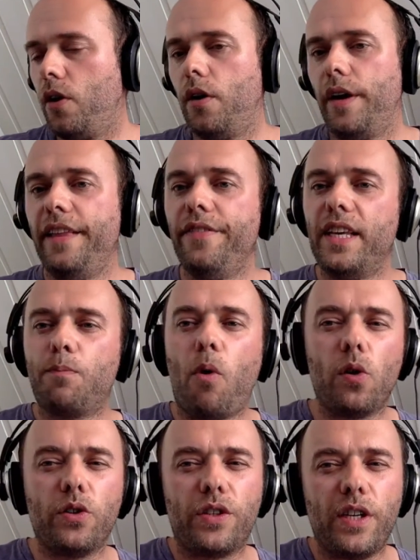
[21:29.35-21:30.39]
uh, in these
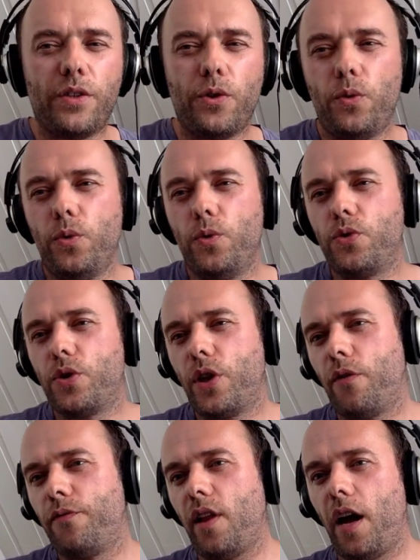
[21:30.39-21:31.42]
policies, you do
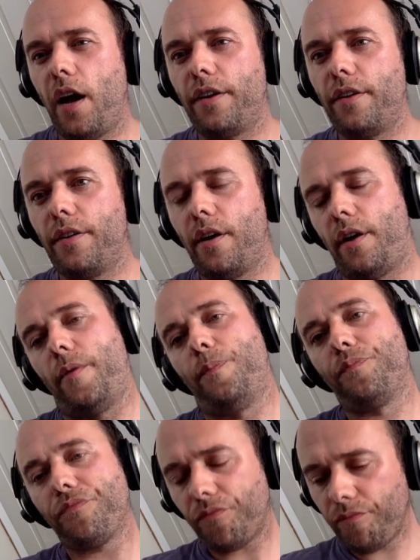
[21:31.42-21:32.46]
stuff like uh,
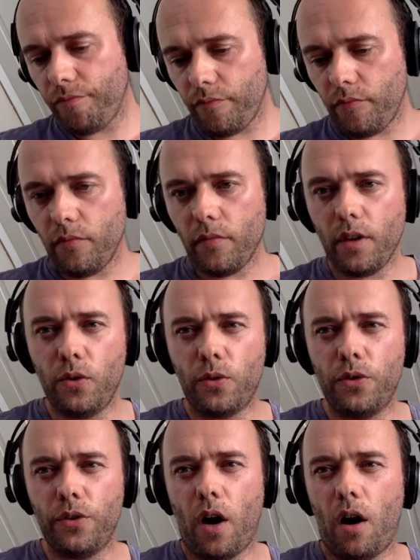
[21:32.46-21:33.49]
you
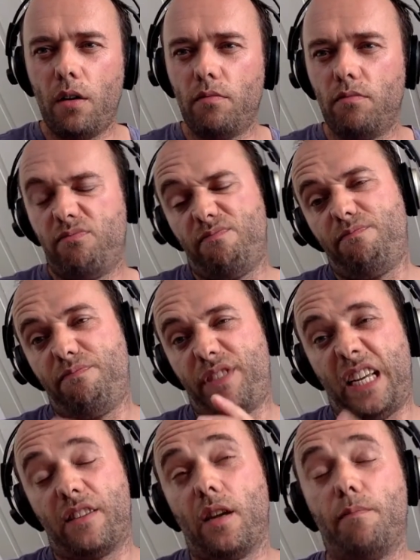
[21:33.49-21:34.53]
can
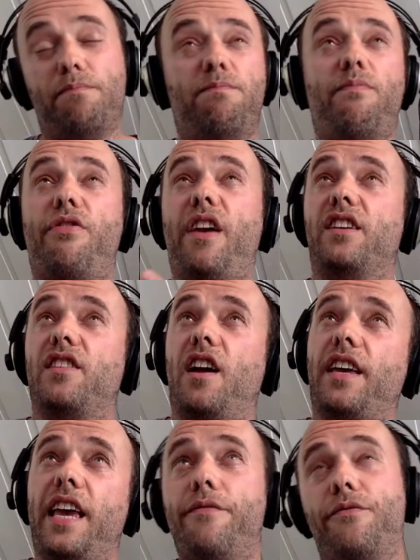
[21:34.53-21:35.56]
set up things
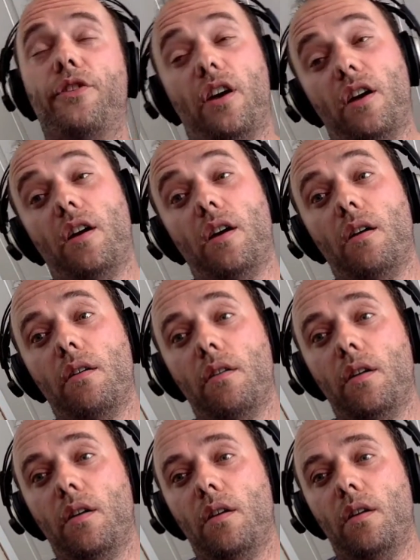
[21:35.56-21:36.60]
like if the
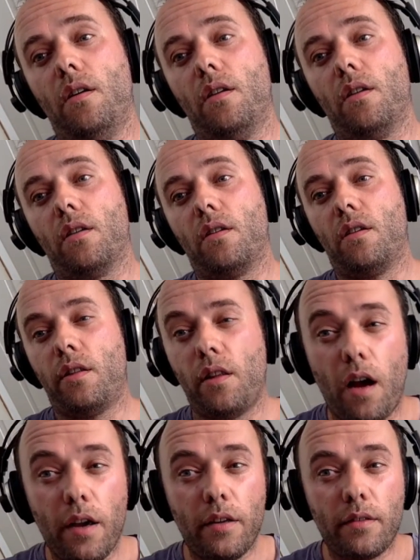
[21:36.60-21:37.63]

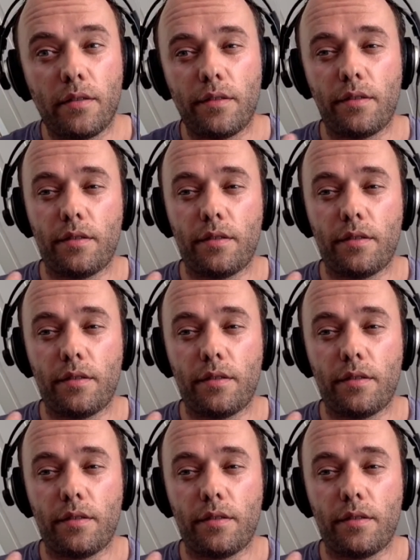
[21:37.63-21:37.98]
client